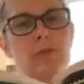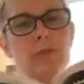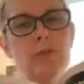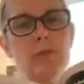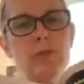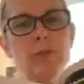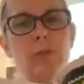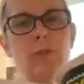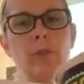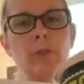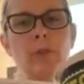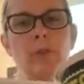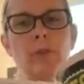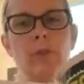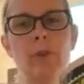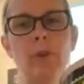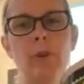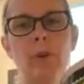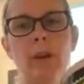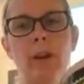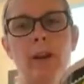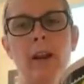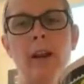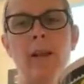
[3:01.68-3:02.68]
to the
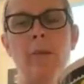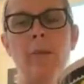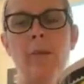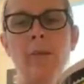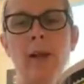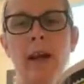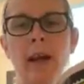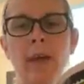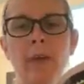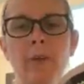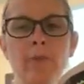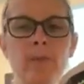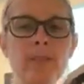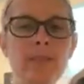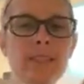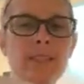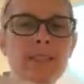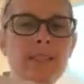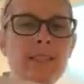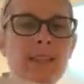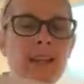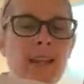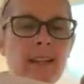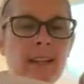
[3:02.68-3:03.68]
floor and bowed to
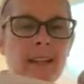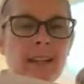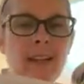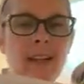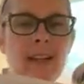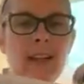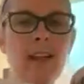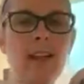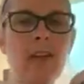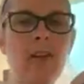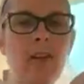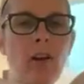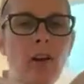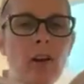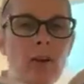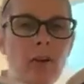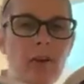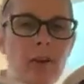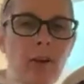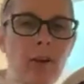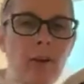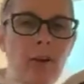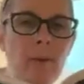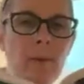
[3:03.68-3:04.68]
Stanley and
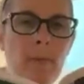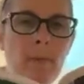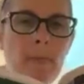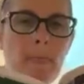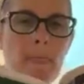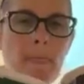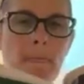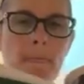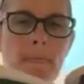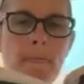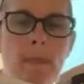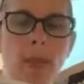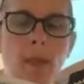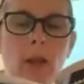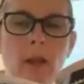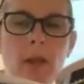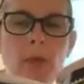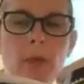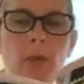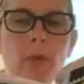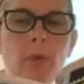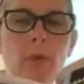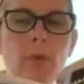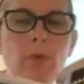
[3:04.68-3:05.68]
Arthur.
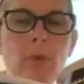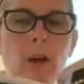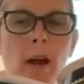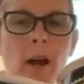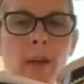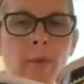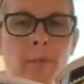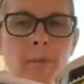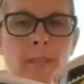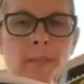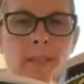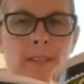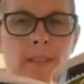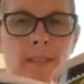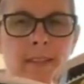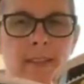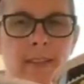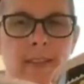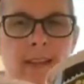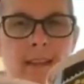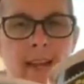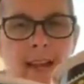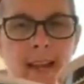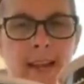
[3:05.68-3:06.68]
"Who rubbed?"
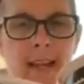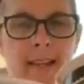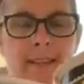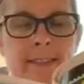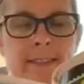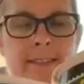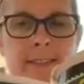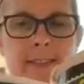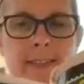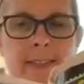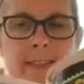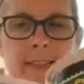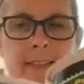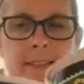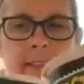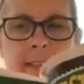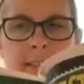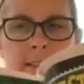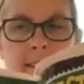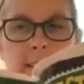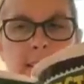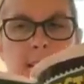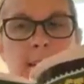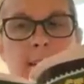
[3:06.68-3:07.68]
he asked.
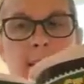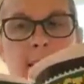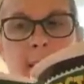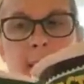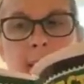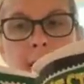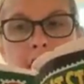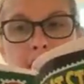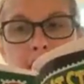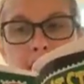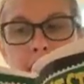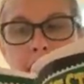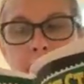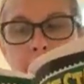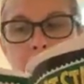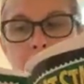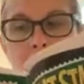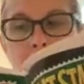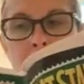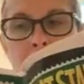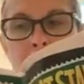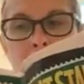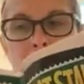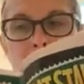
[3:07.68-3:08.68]
Neither of the
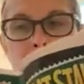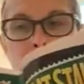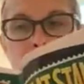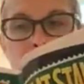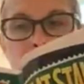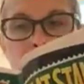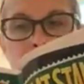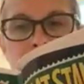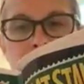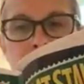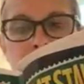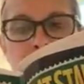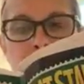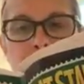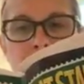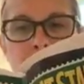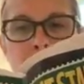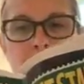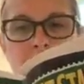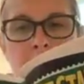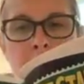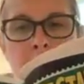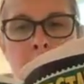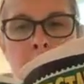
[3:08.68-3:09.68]
brothers could
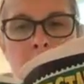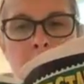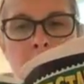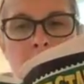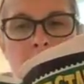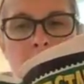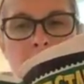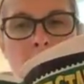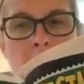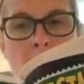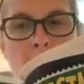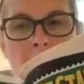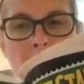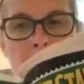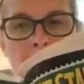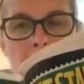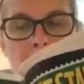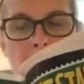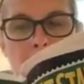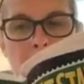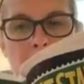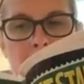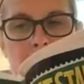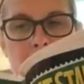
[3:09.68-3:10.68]
speak.
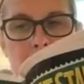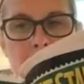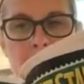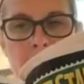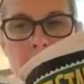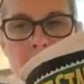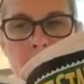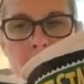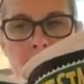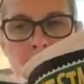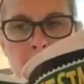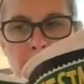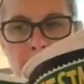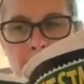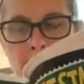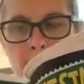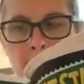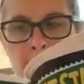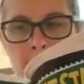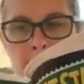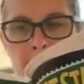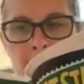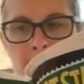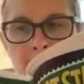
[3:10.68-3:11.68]
"Well, someone
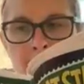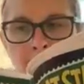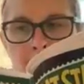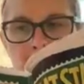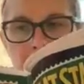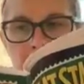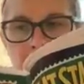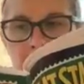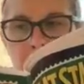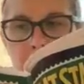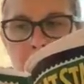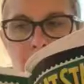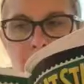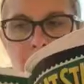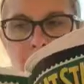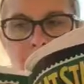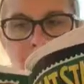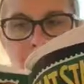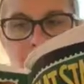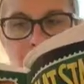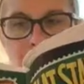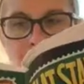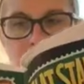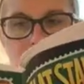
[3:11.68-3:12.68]
did.
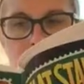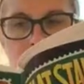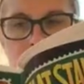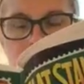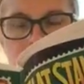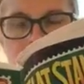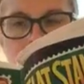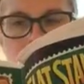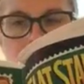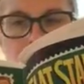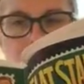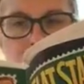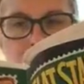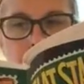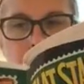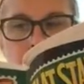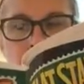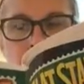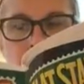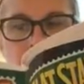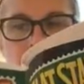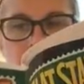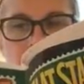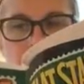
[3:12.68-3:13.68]
Genies don't just
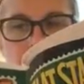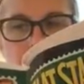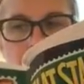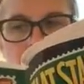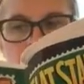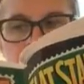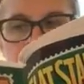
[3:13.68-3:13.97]
drop in, you